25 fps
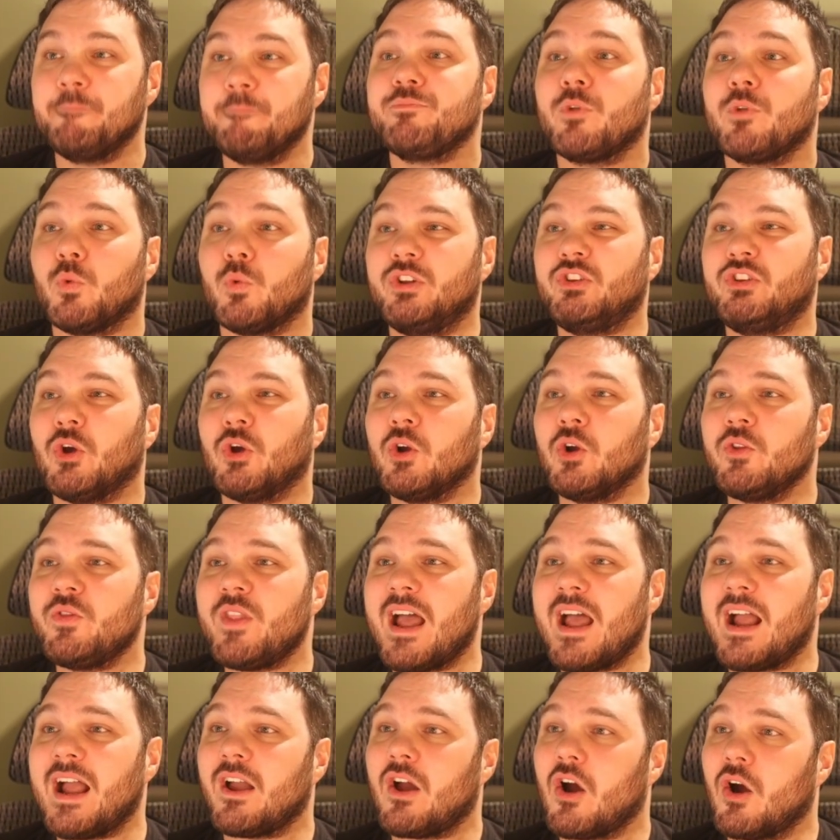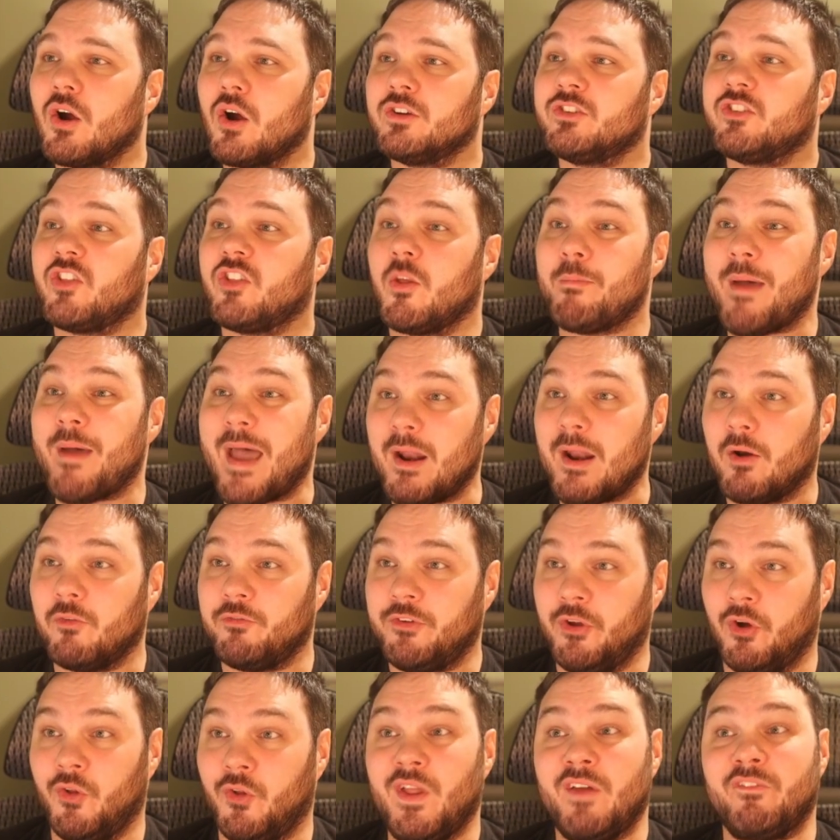Return that card to the
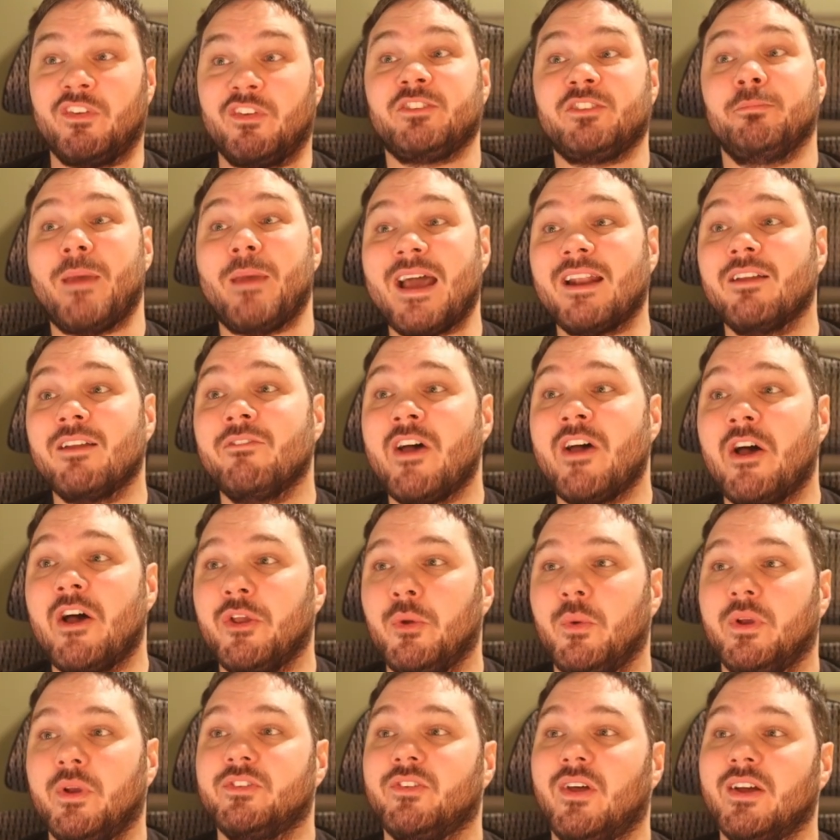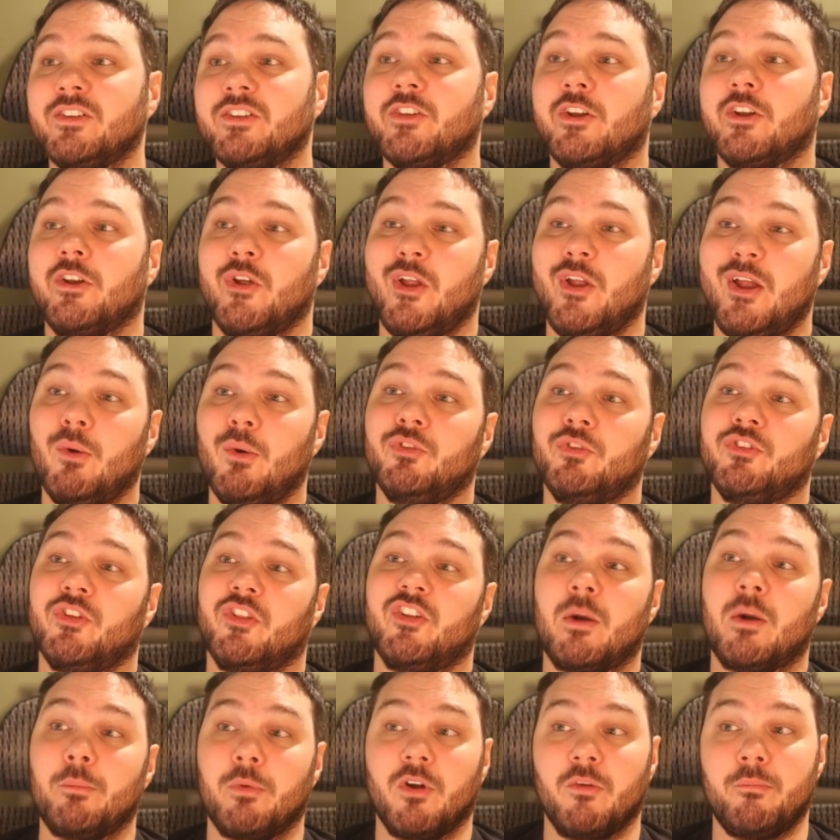battlefield if its mana value is less than or equal to the
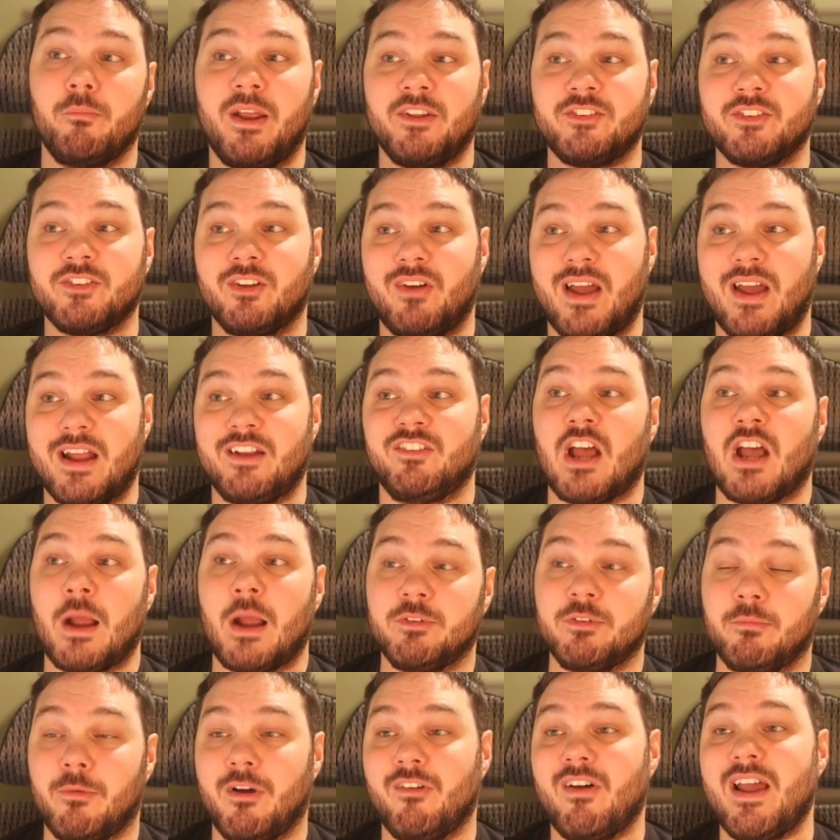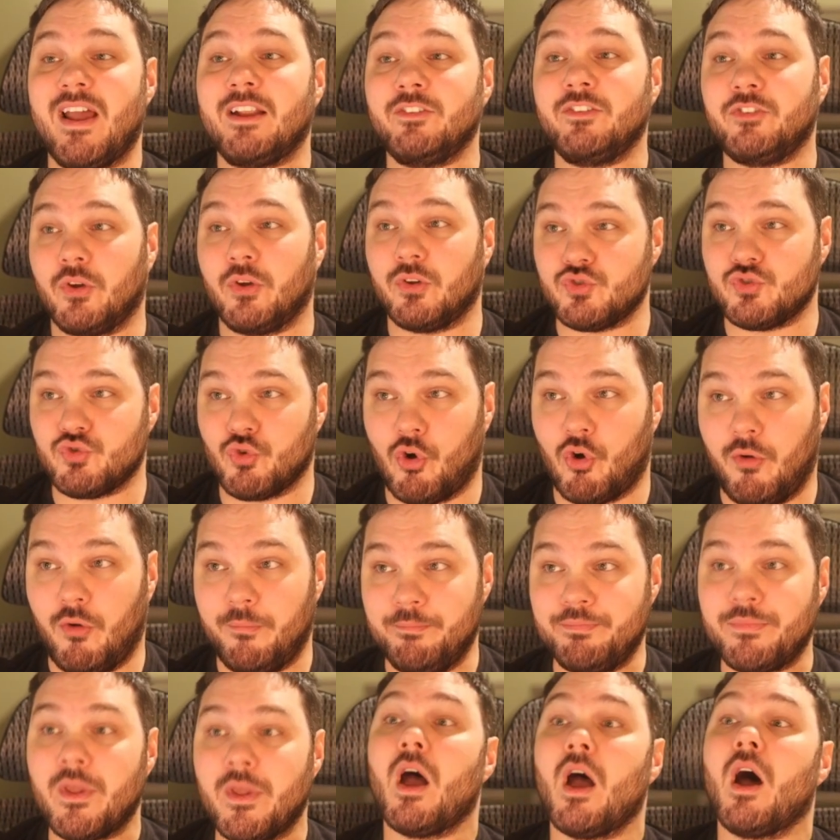number of basic land types among lands you control.
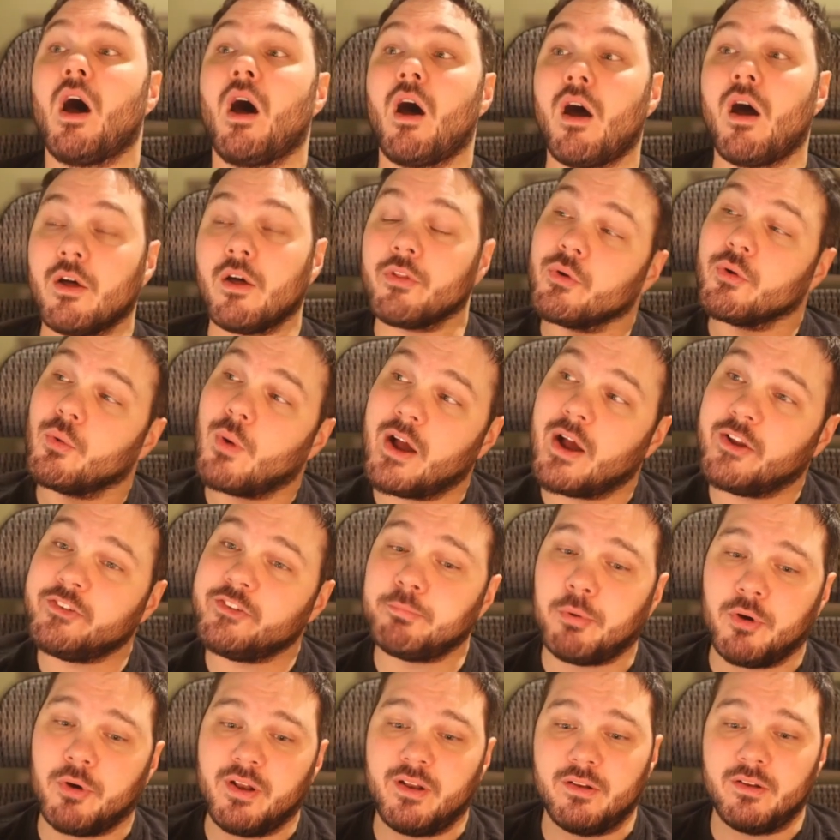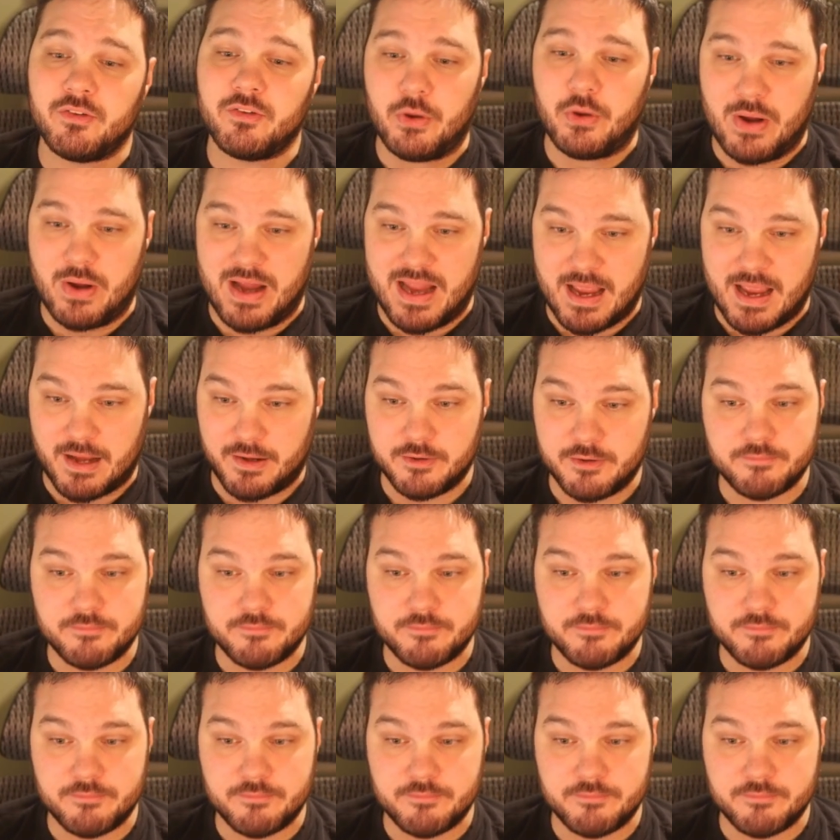Otherwise, put it into your hand.